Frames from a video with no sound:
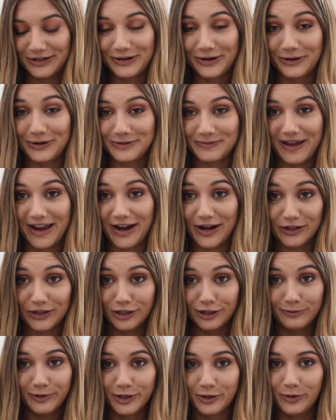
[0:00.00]
curls my hair a
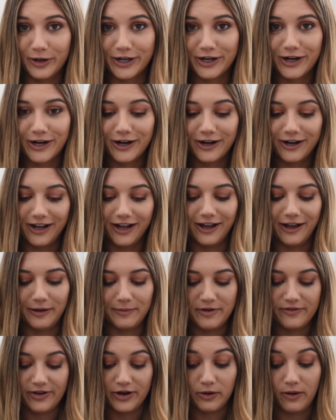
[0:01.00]
little bit quicker
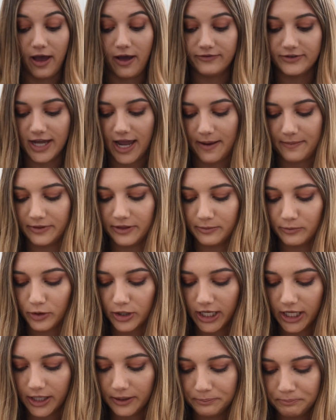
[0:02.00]
if I don't have time in the
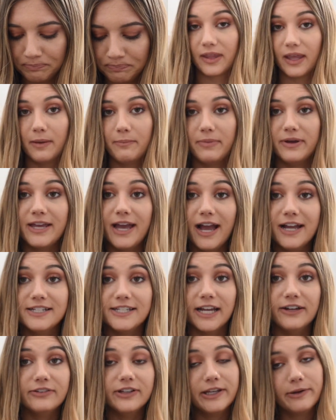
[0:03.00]
morning. But yeah, I
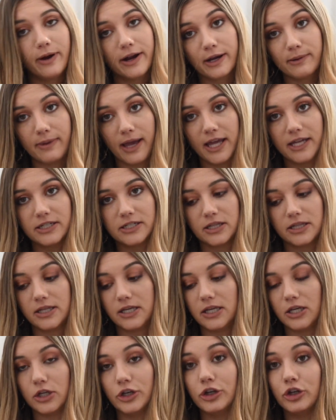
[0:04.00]
definitely recommend
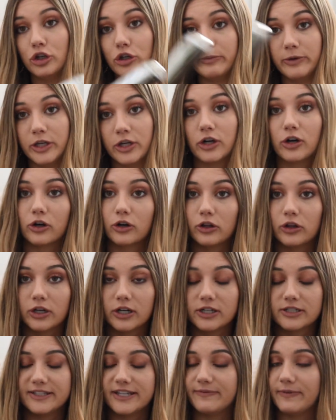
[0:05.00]
the NuMe
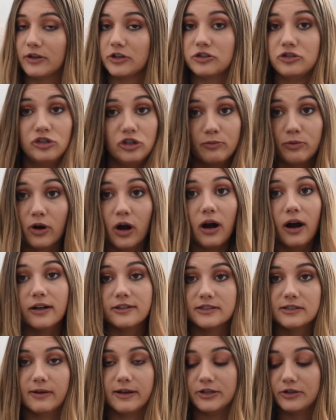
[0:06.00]
curlers. They've been super
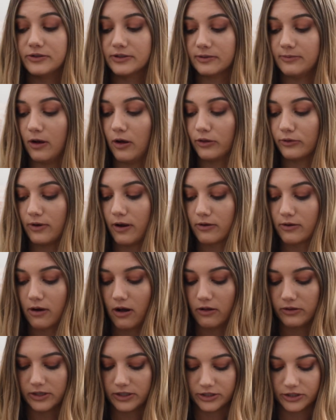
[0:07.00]
awesome. I use them all throughout
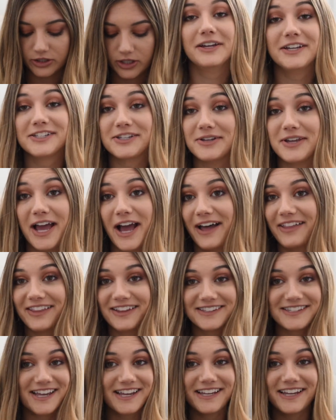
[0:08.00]
college. So yeah,
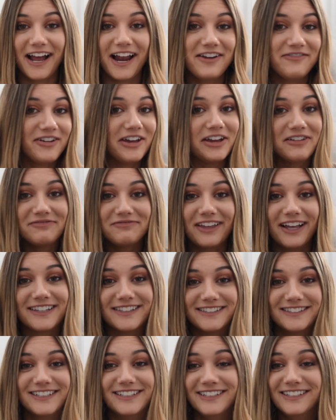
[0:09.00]
that's like kind of it.
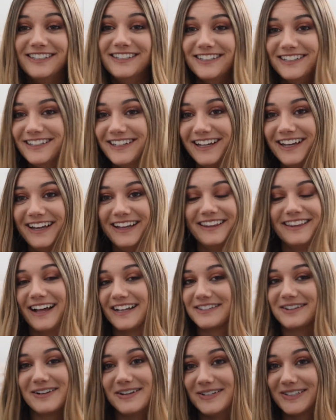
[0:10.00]
That's
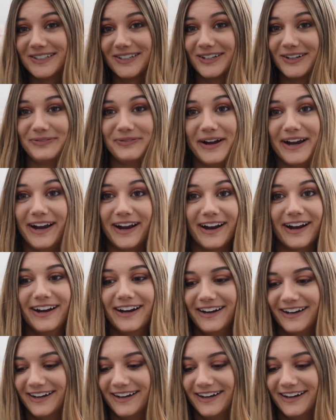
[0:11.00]
what I use to curl my hair.